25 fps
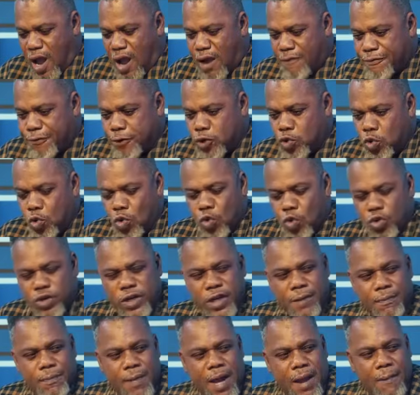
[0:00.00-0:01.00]
I have told
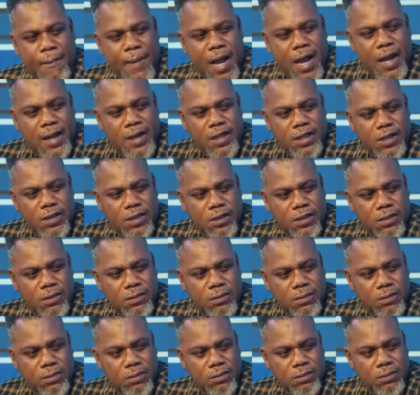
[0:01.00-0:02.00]
him my mind.
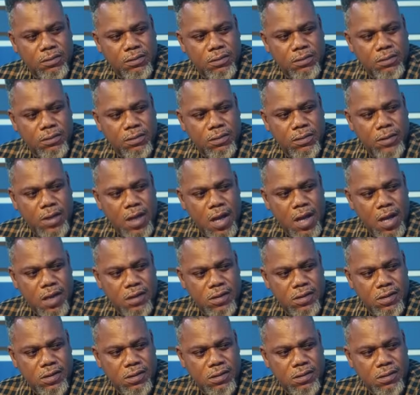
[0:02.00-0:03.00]

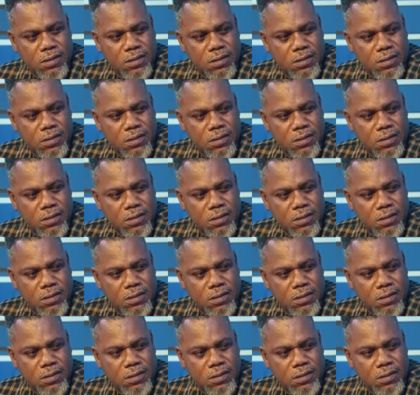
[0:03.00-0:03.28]
Yes.